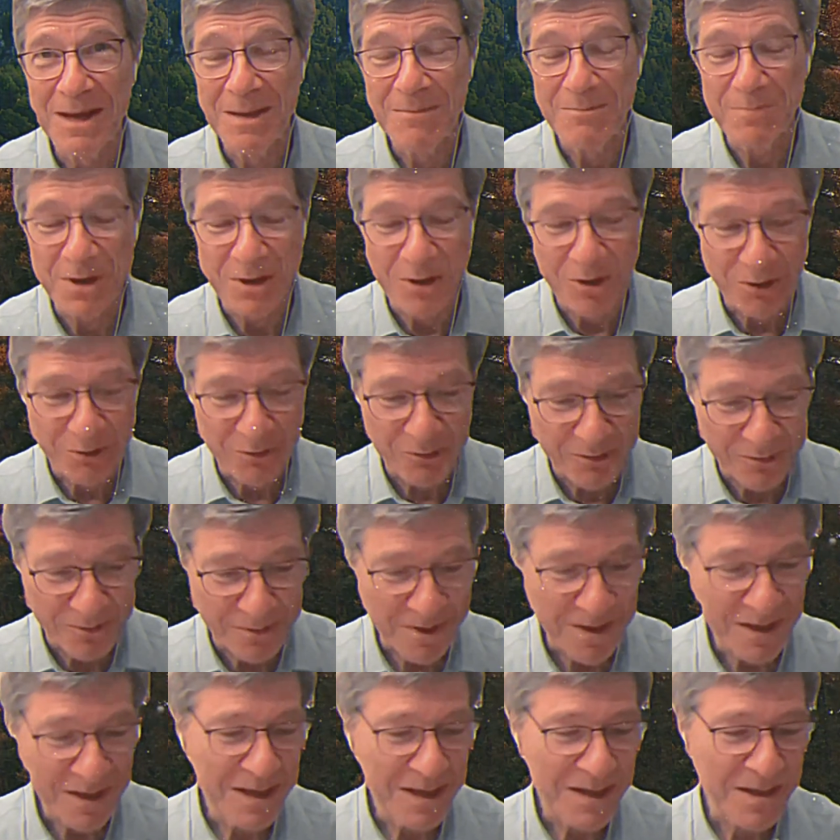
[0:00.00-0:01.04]
Because
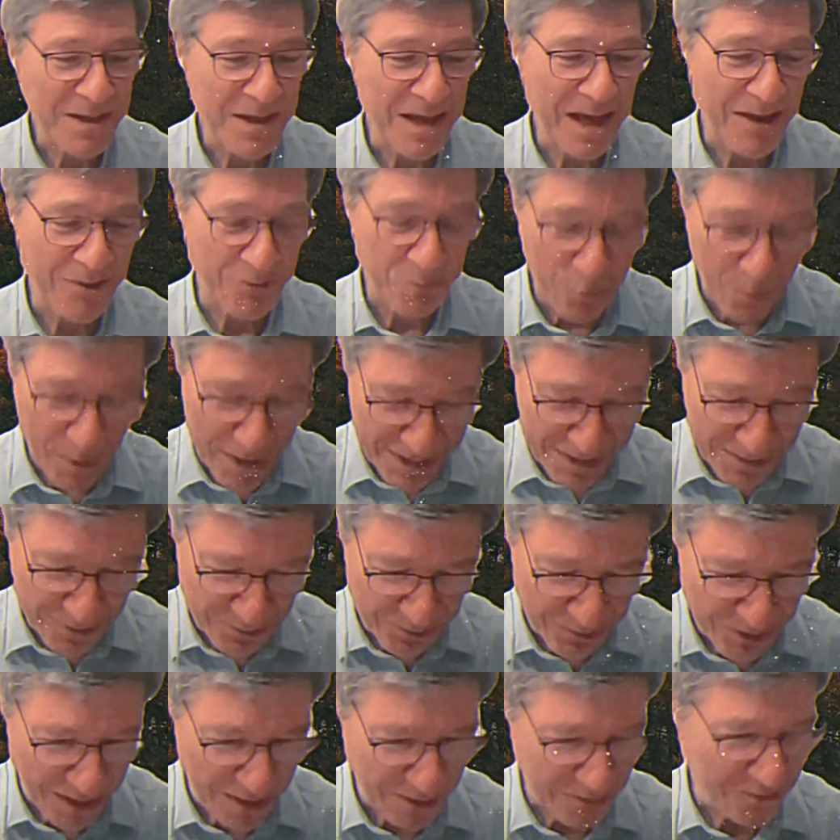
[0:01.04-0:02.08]
as we
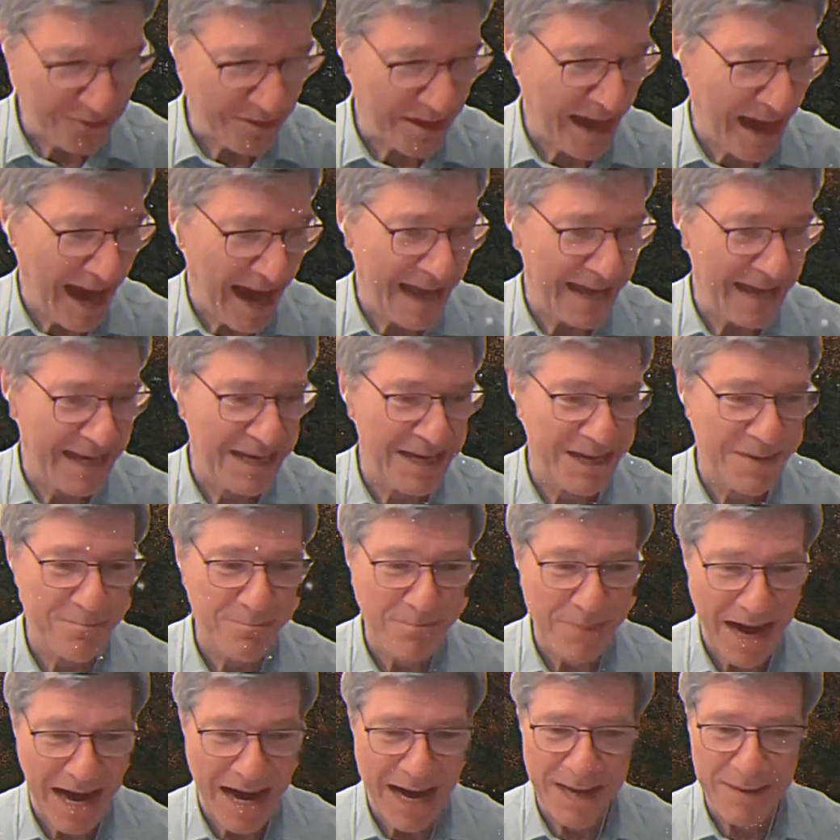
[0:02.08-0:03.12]
discussed, I had
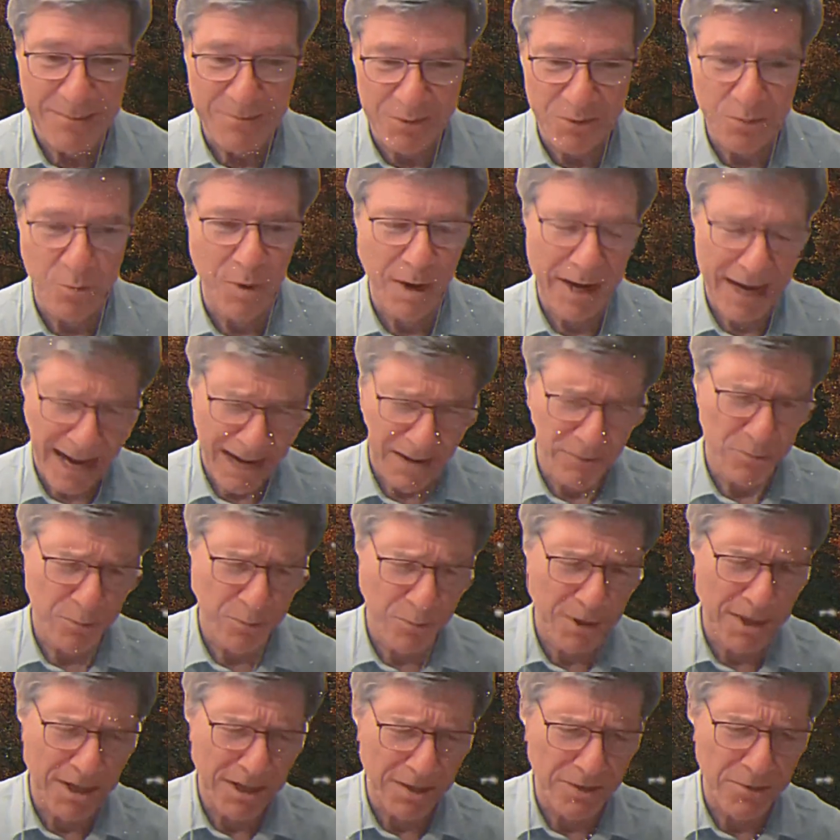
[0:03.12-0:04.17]
imbibed what I
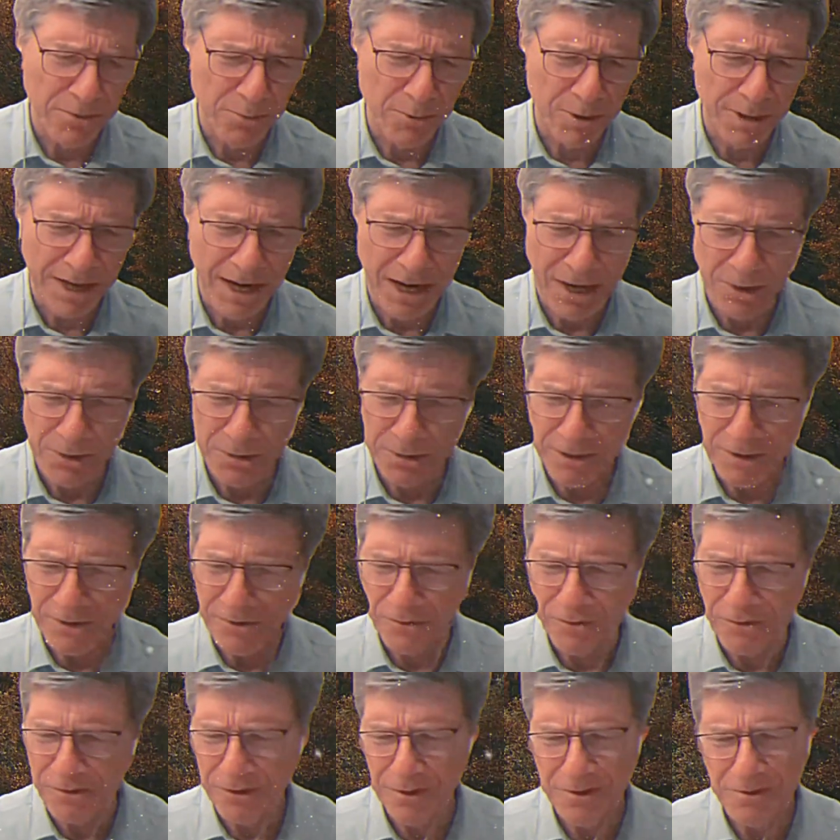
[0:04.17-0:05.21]
really regard
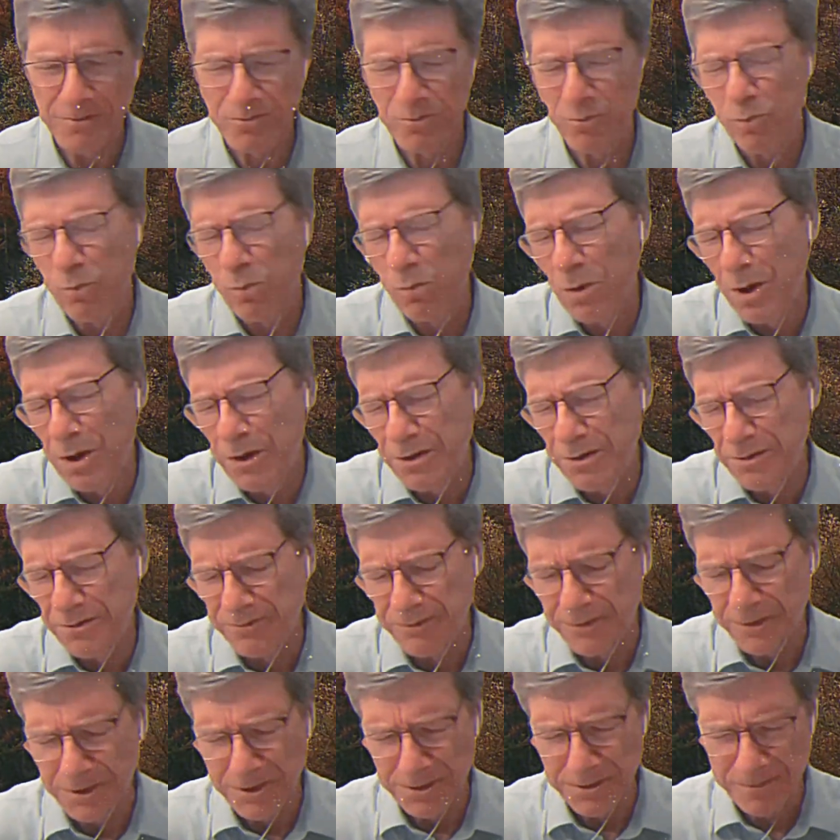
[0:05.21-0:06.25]
as a
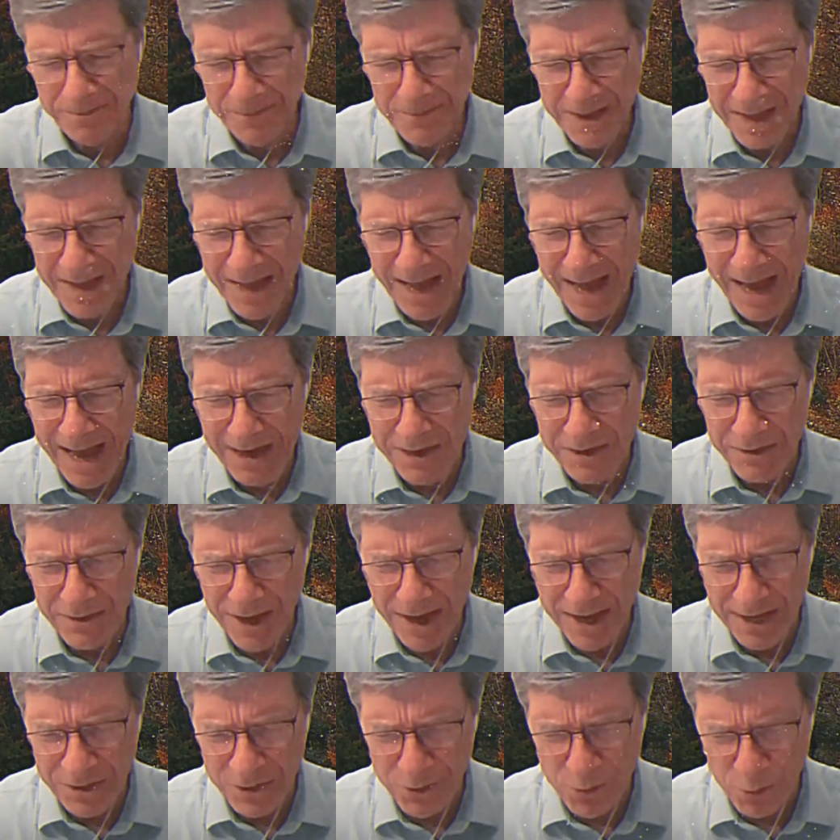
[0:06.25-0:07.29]
wonderful and
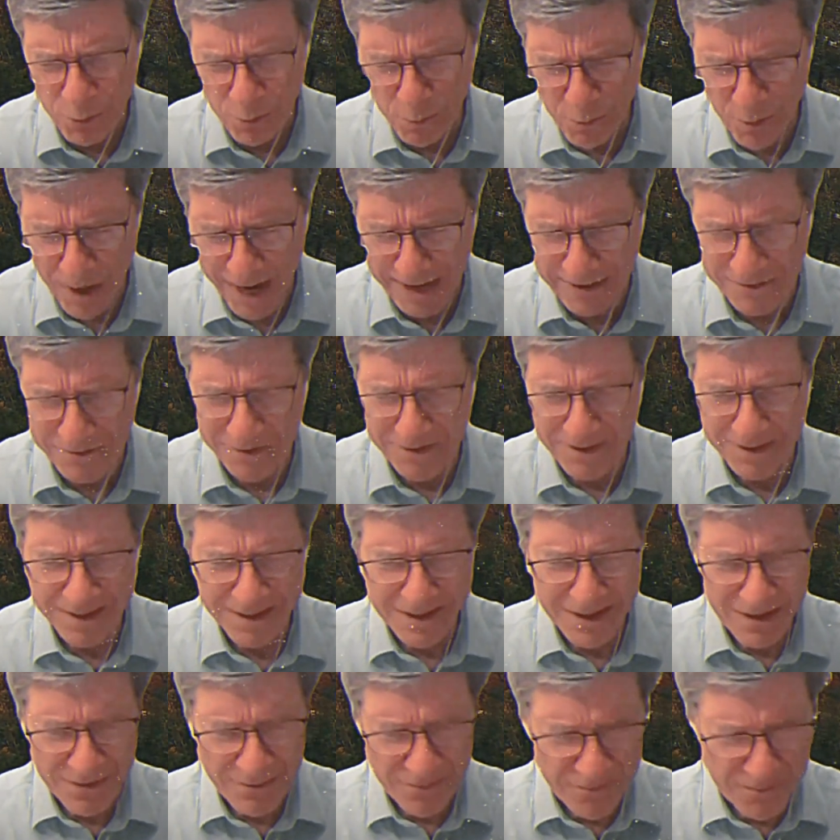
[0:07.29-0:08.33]
correct
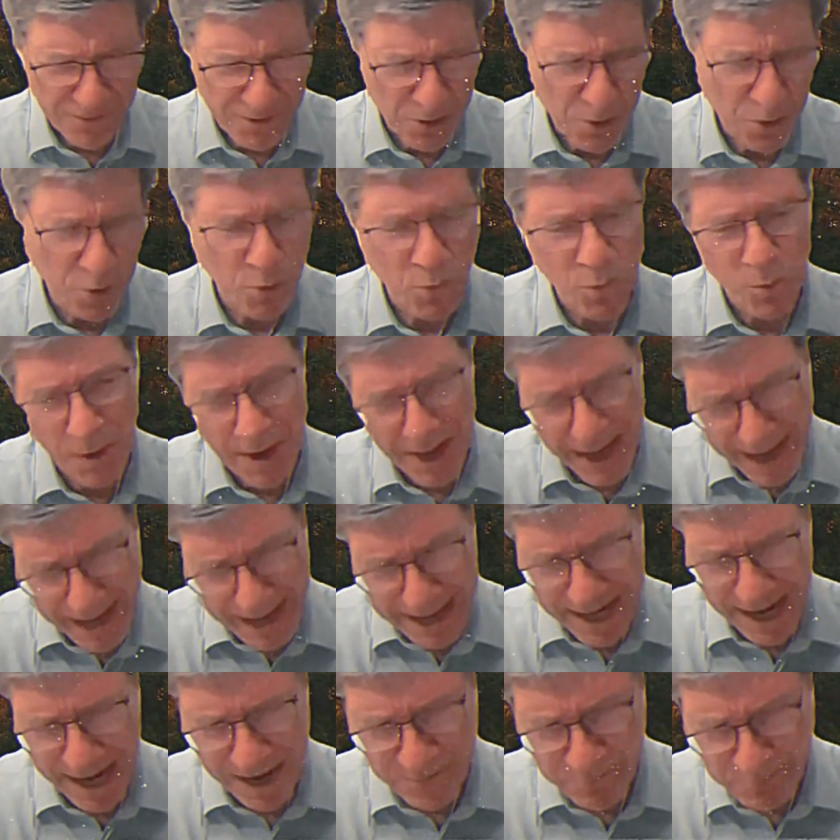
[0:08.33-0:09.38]
view,
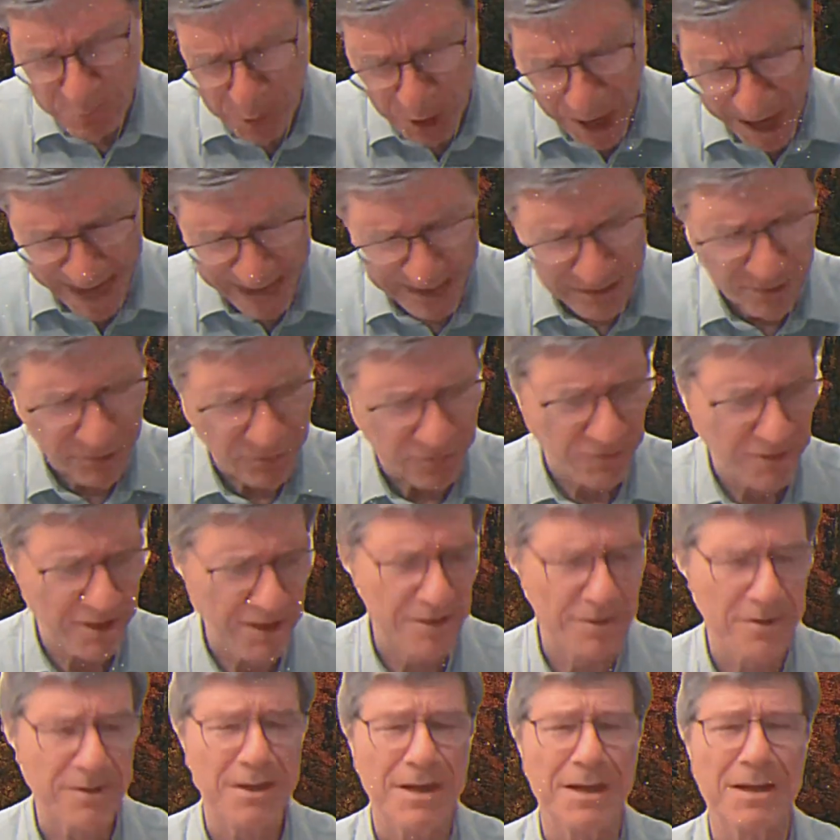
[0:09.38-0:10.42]
and I practiced
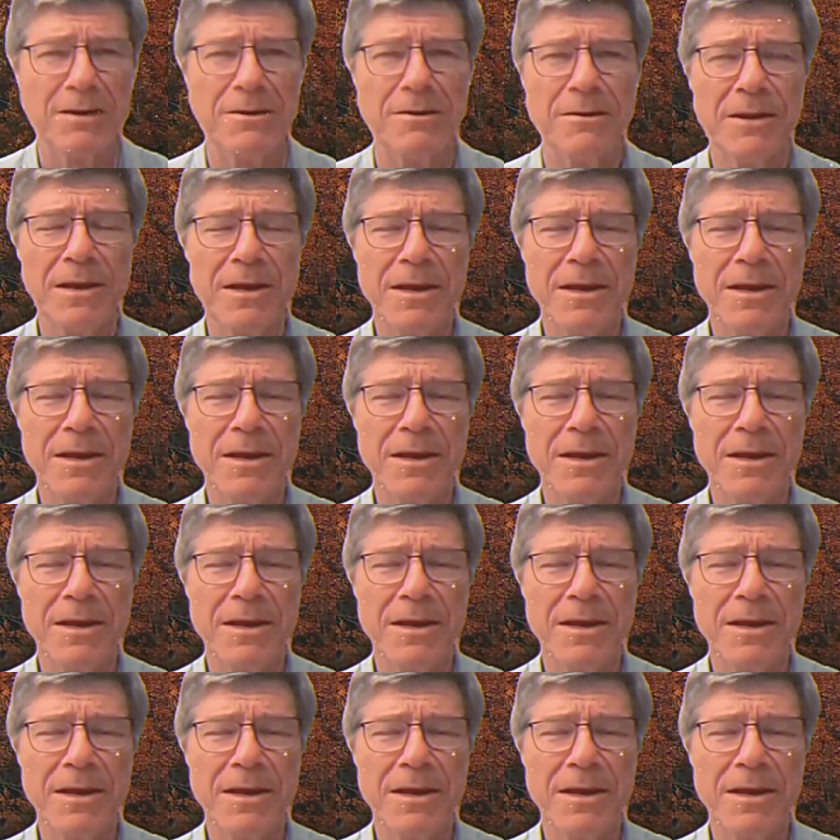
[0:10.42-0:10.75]
it in